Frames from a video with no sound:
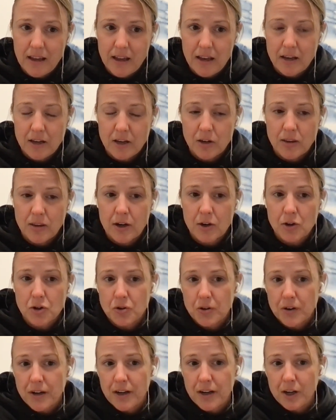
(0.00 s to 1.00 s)
and they're
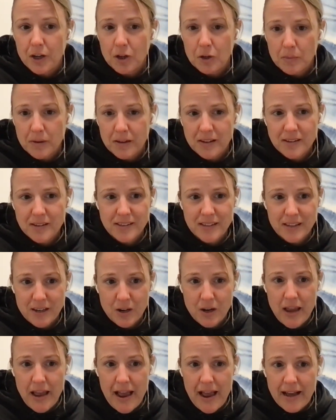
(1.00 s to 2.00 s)
treating humans,
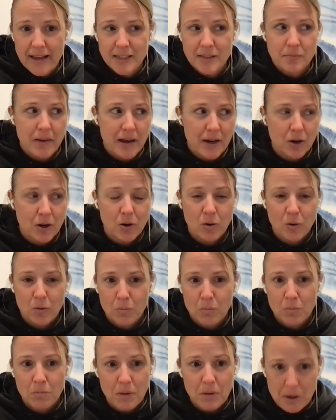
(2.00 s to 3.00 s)
then as
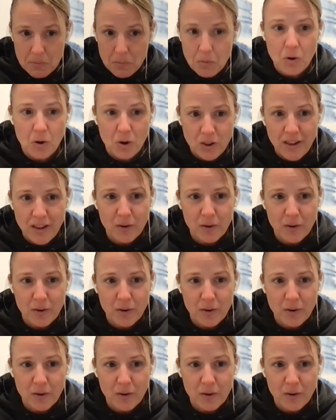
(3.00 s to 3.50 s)
medical people,